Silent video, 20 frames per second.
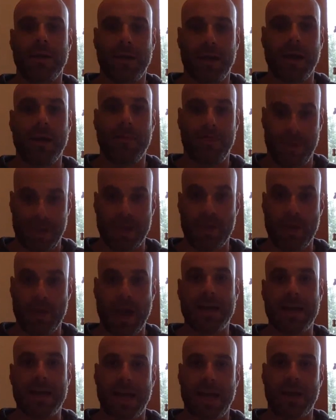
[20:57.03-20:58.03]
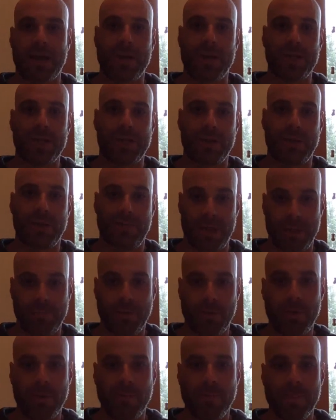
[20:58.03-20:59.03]
But you asked that question to
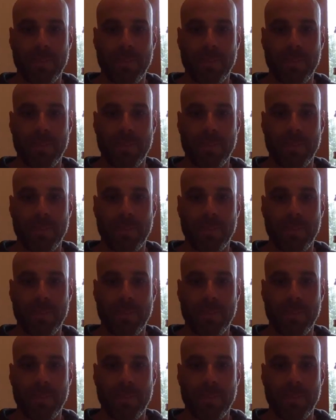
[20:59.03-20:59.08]
people?